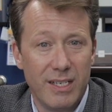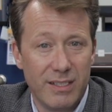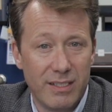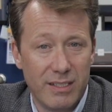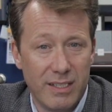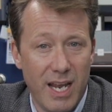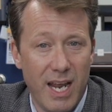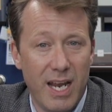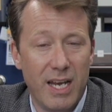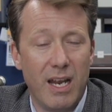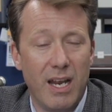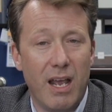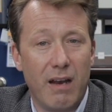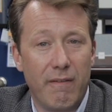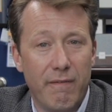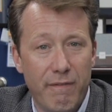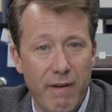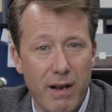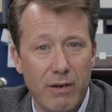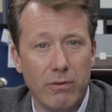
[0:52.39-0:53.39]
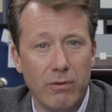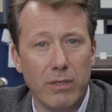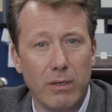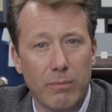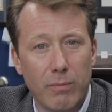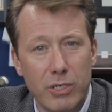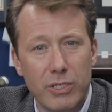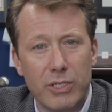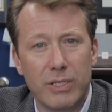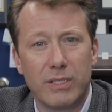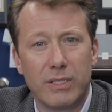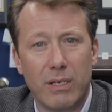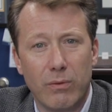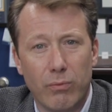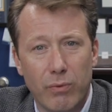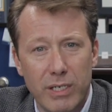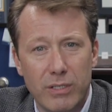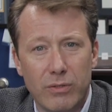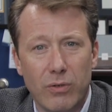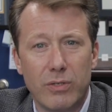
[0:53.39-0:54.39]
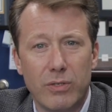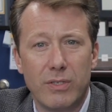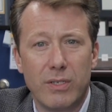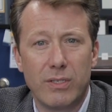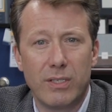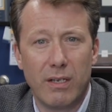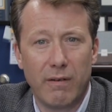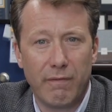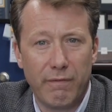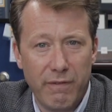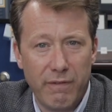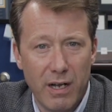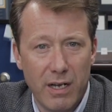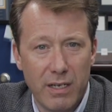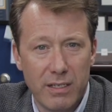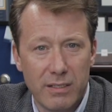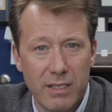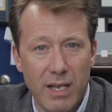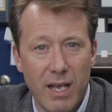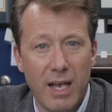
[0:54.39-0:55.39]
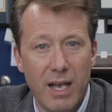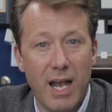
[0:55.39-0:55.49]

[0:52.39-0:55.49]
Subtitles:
state, and federal emergency resources and funds